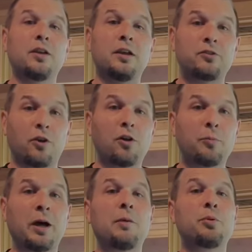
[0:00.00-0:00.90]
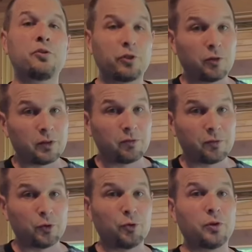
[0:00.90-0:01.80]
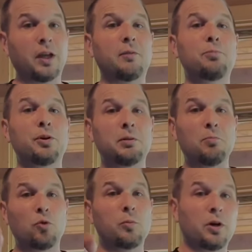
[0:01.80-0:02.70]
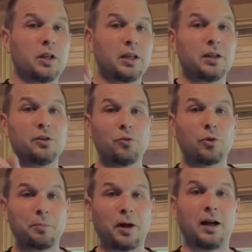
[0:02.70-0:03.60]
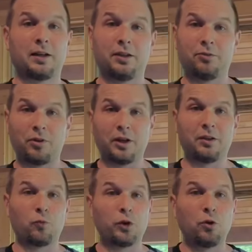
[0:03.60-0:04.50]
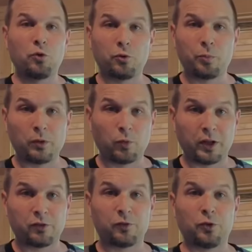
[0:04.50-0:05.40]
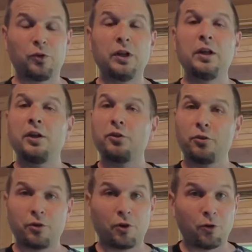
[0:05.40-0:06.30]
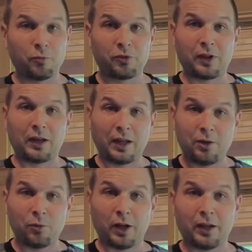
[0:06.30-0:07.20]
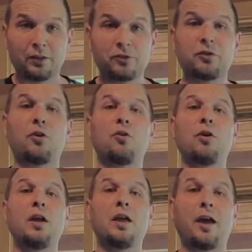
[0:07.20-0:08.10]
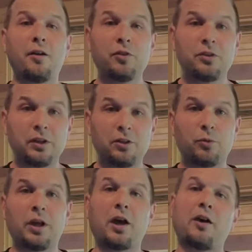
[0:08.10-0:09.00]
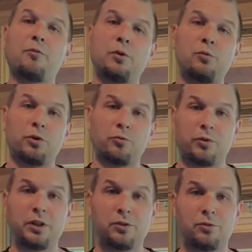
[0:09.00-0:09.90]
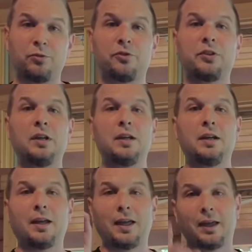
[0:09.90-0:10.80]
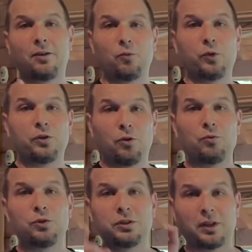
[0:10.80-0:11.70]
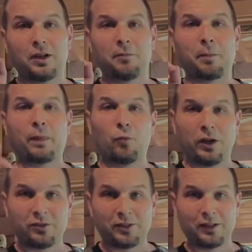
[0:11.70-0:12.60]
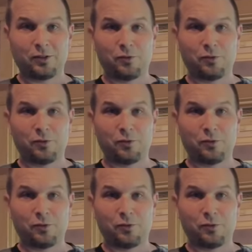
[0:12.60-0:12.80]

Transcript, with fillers: It's all about preserving food and putting more money in your pocket, right? We don't want to be wasteful. You're on a homestead anyway. So everything that we have, we to reuse, and we don't want them wasting the